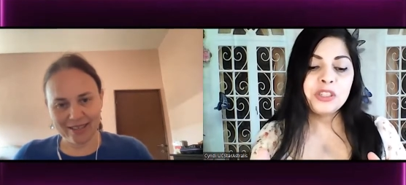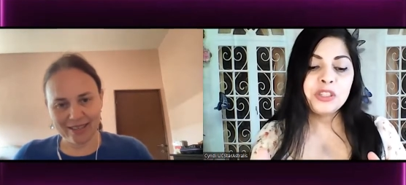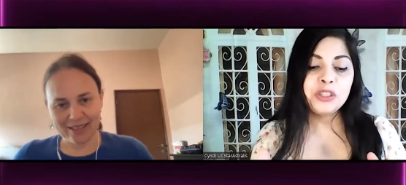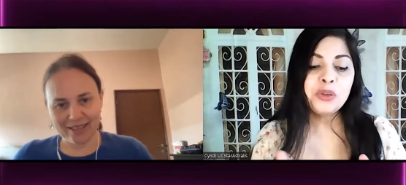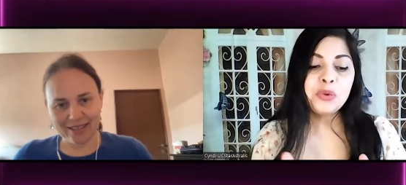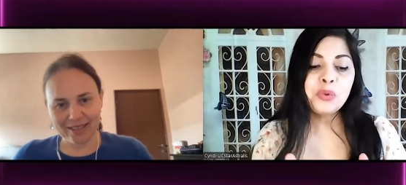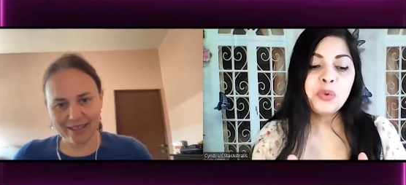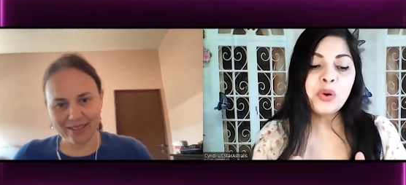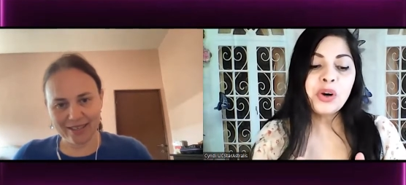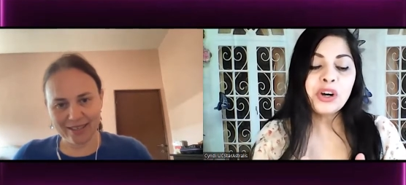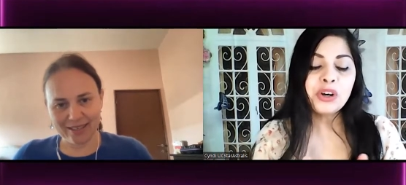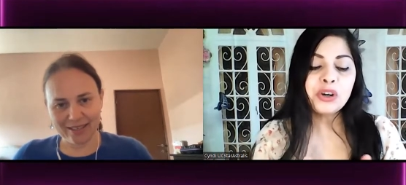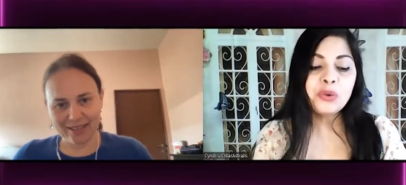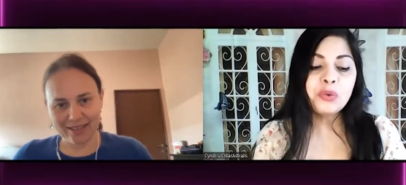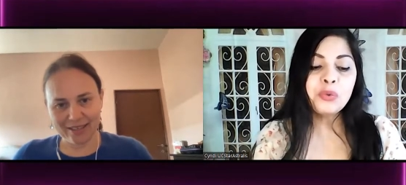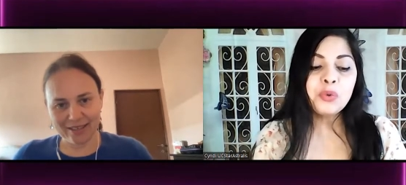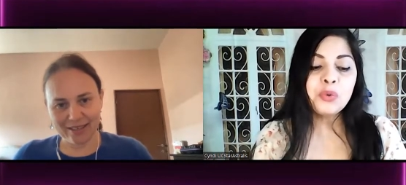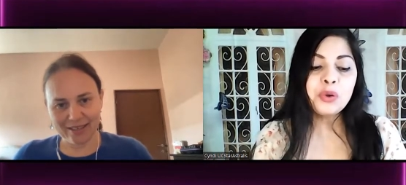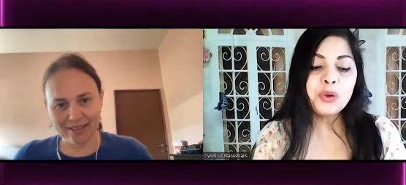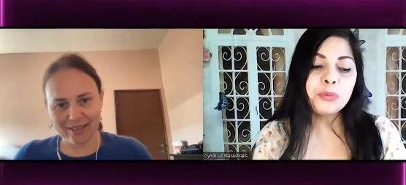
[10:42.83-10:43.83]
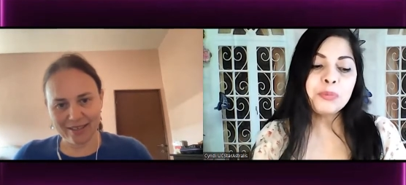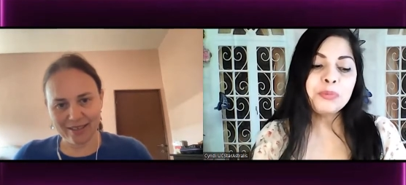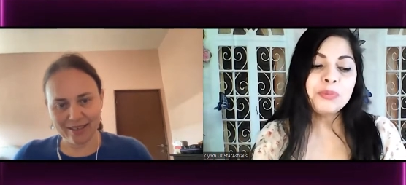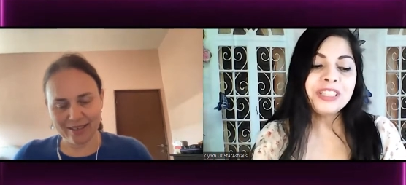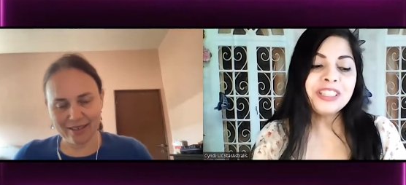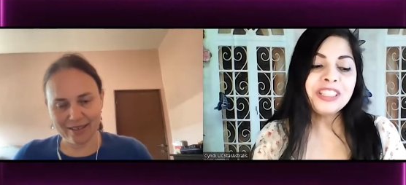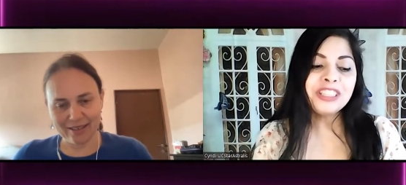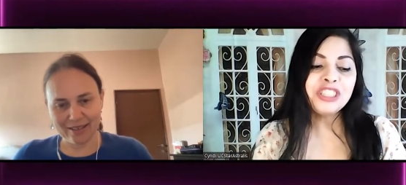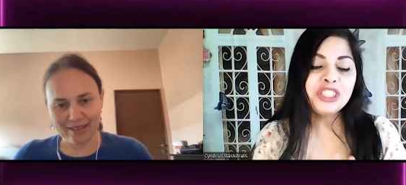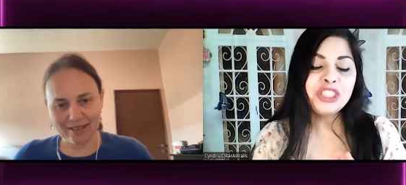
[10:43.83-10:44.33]
Speaker 1: your
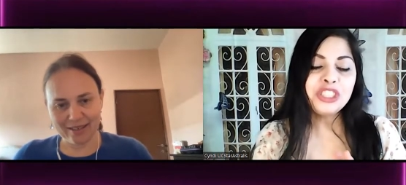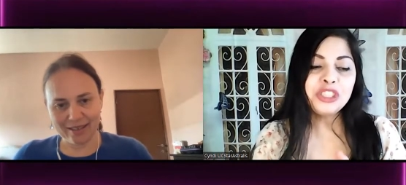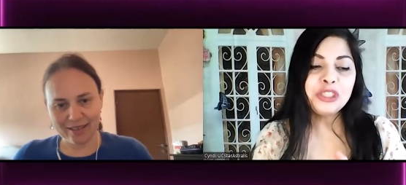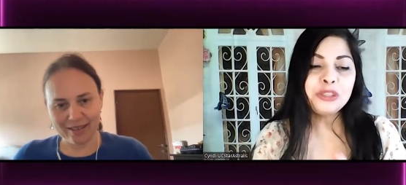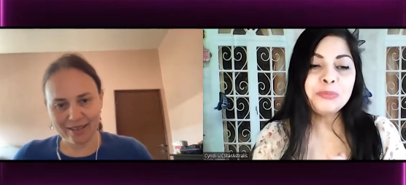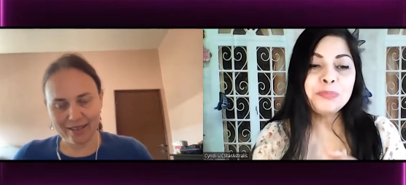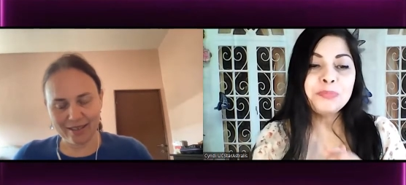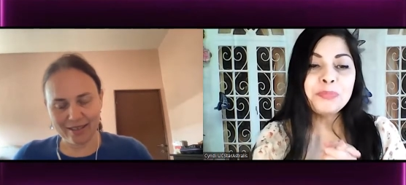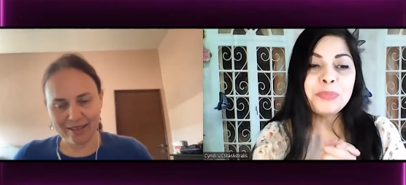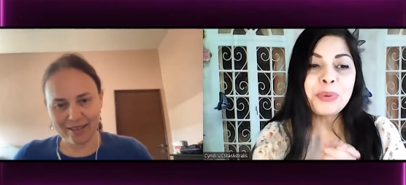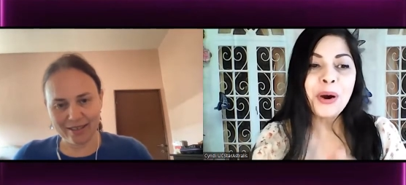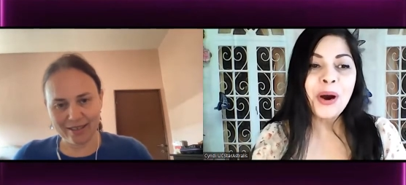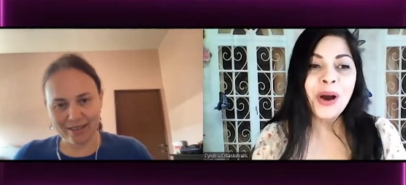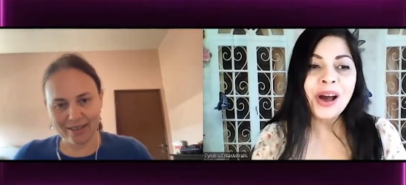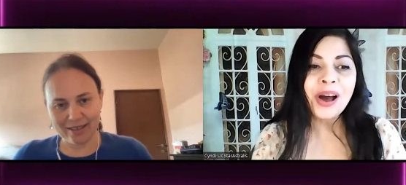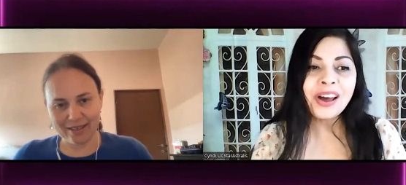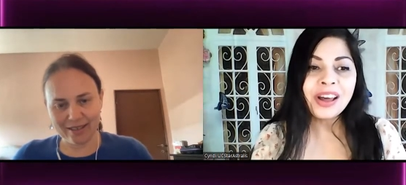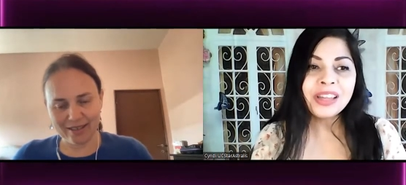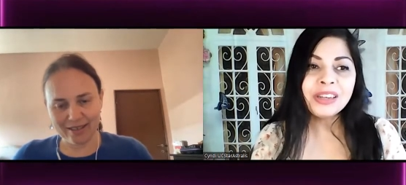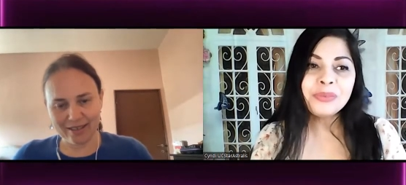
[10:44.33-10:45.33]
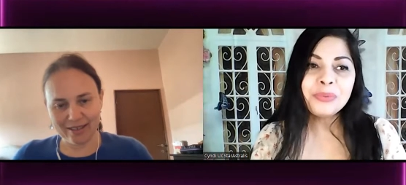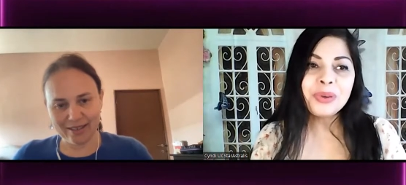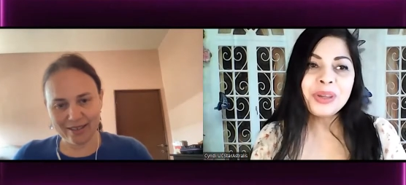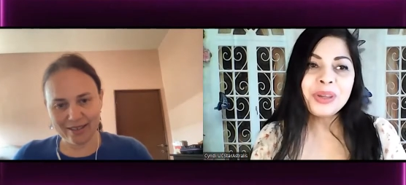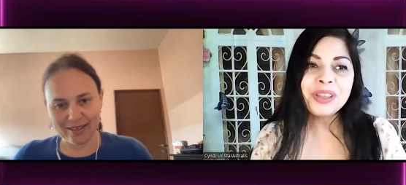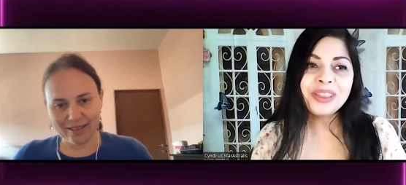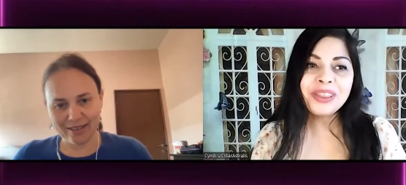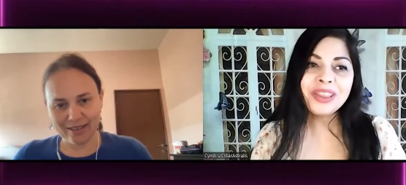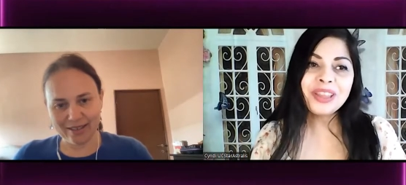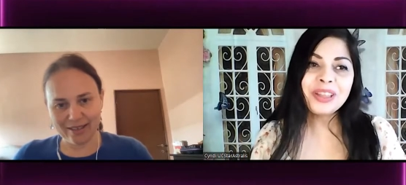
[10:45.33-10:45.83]
group? Did you bond
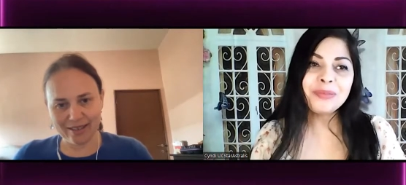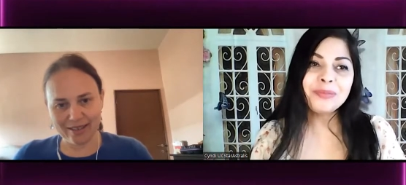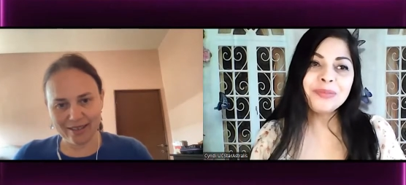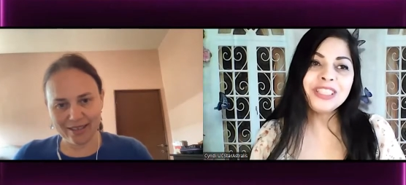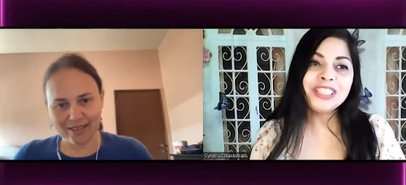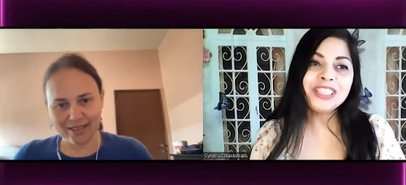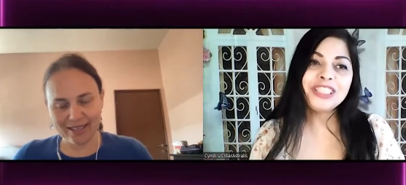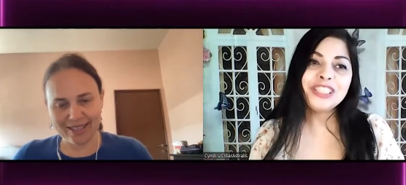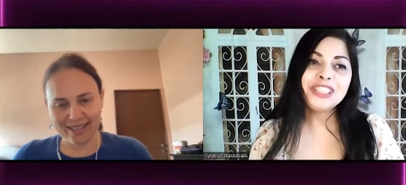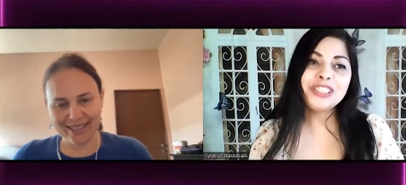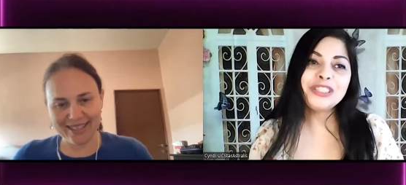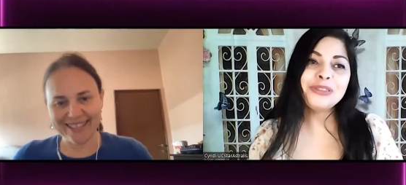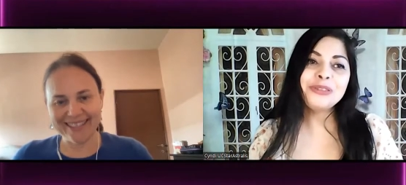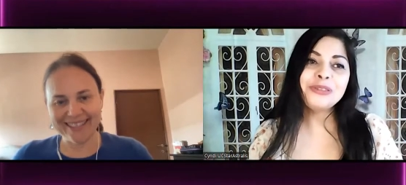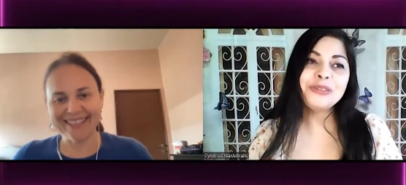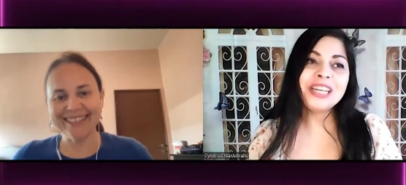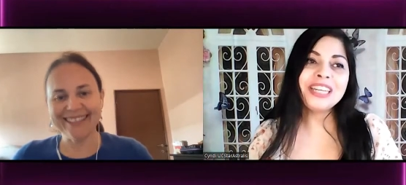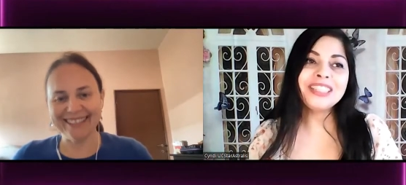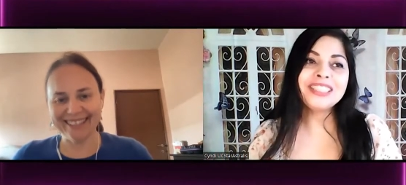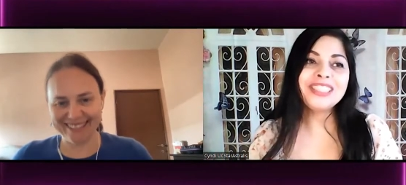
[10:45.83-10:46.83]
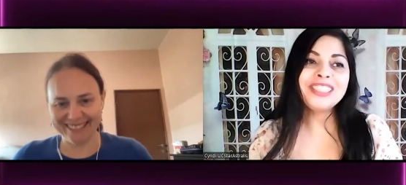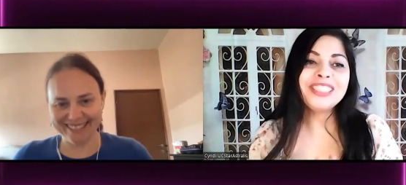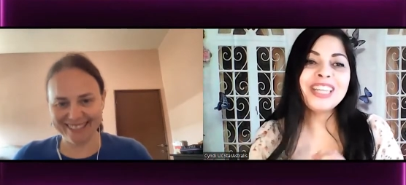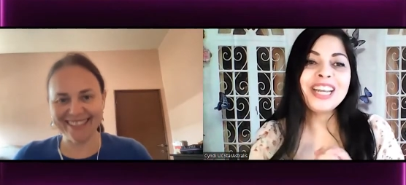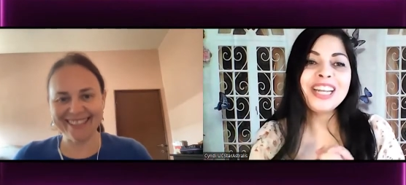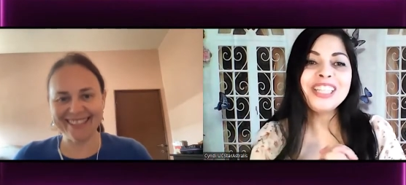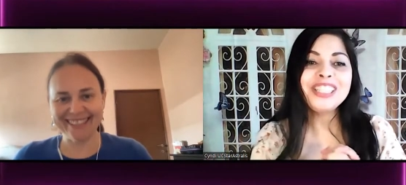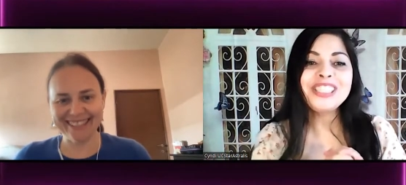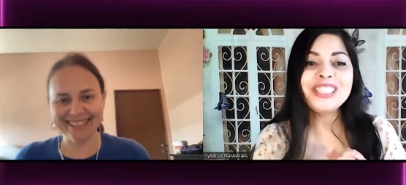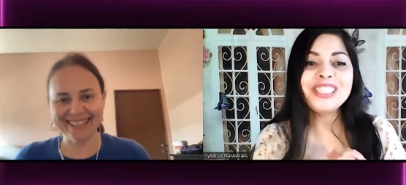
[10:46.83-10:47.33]
with them? Did you
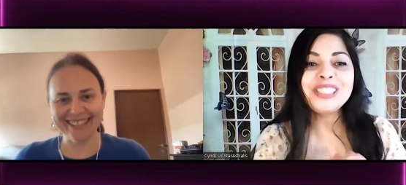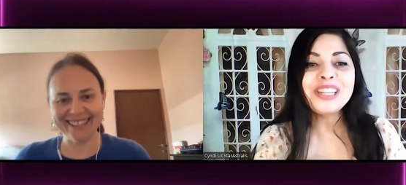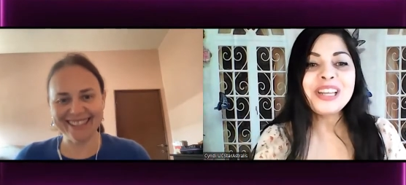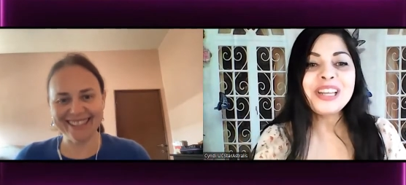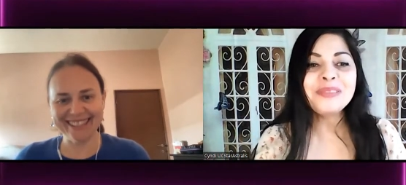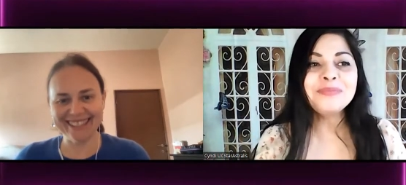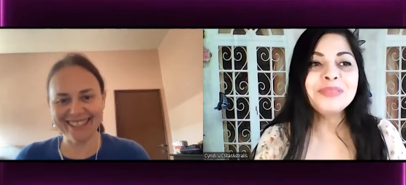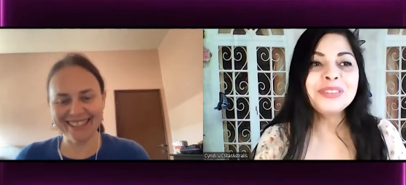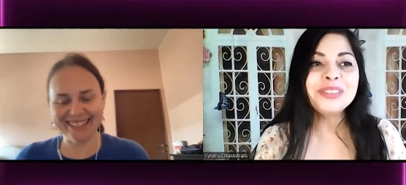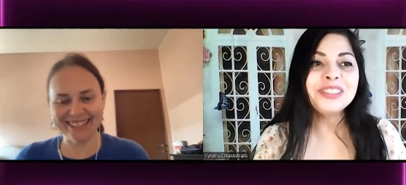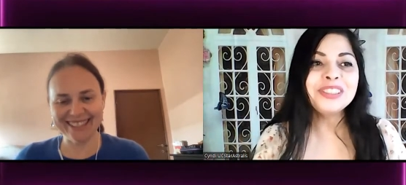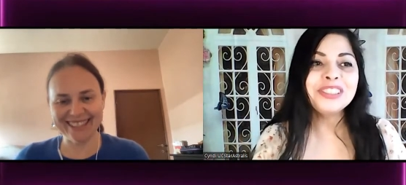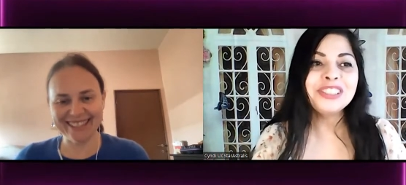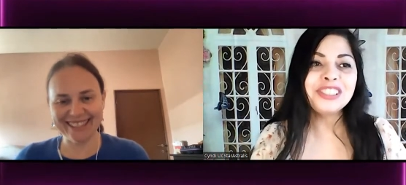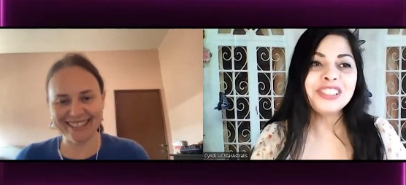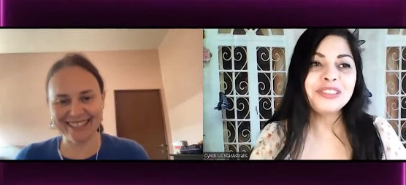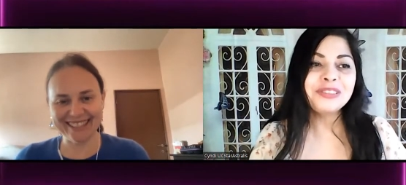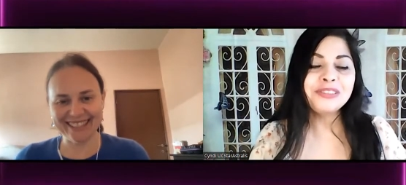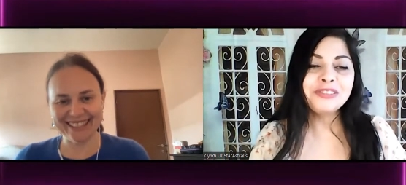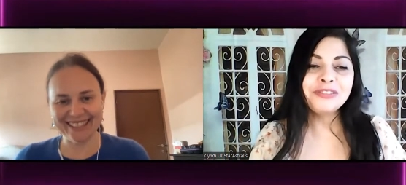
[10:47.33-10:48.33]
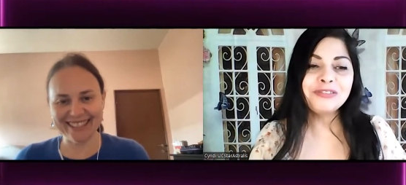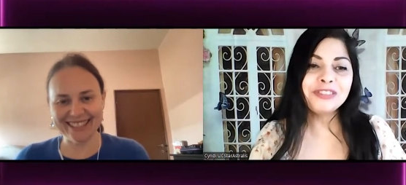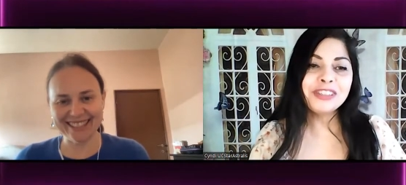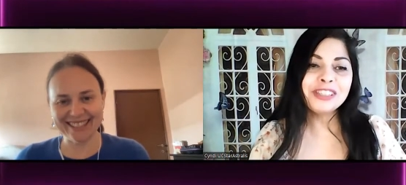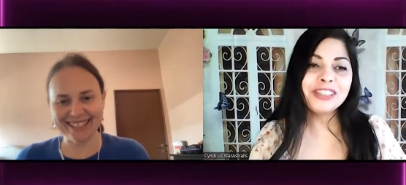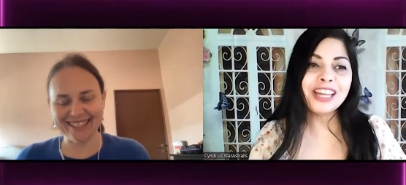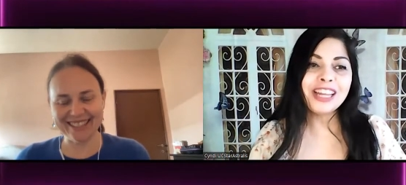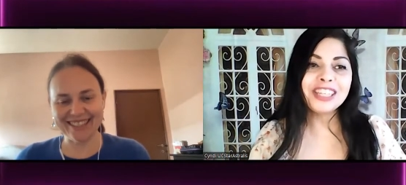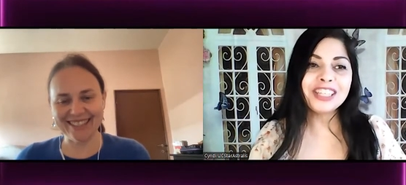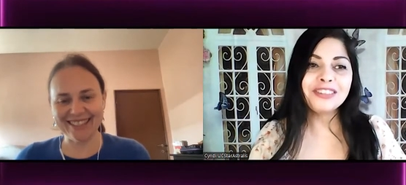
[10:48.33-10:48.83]
exchange numbers? Do you
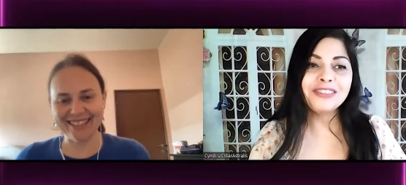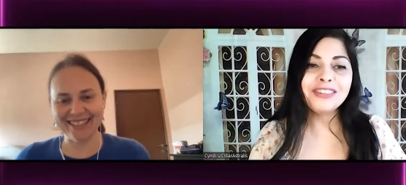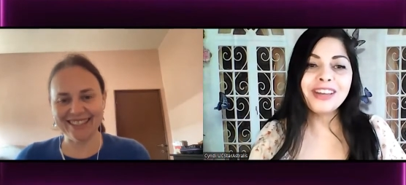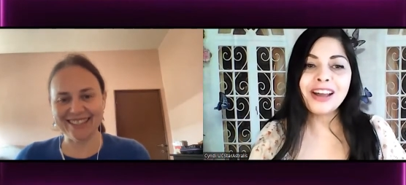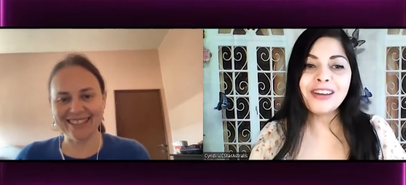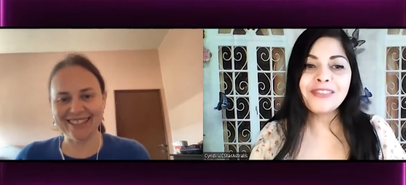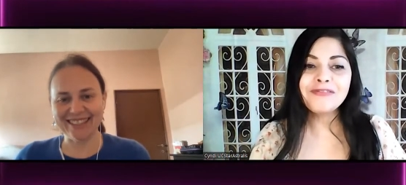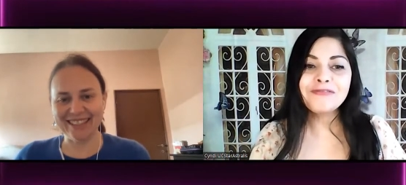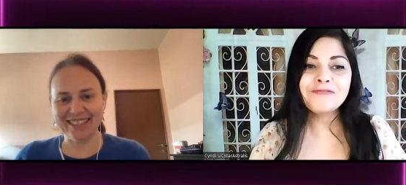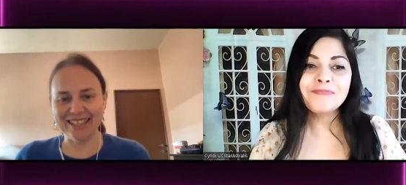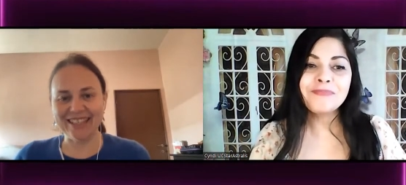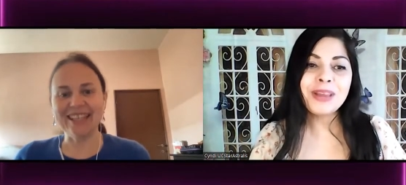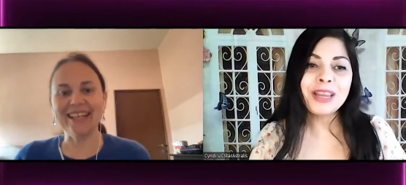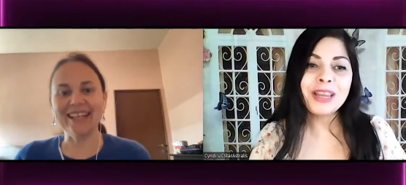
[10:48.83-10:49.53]
feel like you have